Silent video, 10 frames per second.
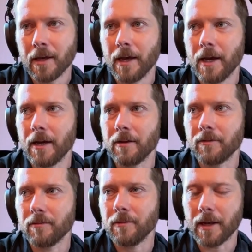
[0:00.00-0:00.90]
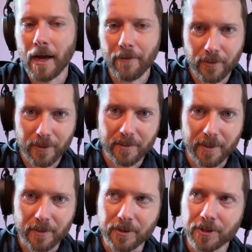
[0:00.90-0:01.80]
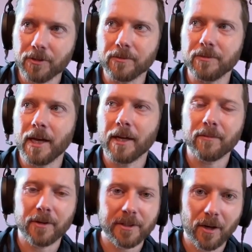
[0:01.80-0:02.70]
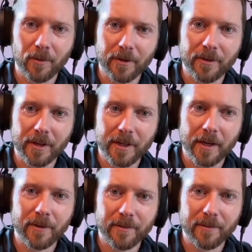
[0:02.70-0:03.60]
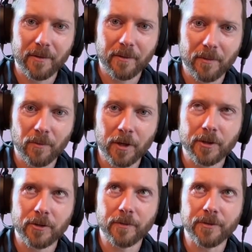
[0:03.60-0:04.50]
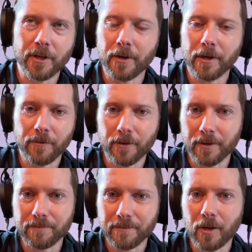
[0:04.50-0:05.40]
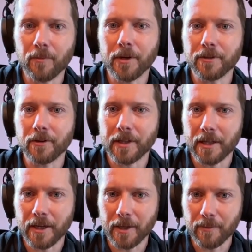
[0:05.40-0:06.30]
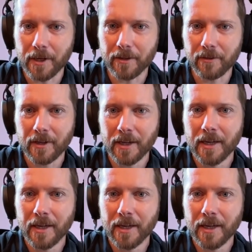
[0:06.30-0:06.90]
And then afterwards, I'm like, well, shoot, Dan Martell would have said, David, what could you have generated for the company during that 90 minutes?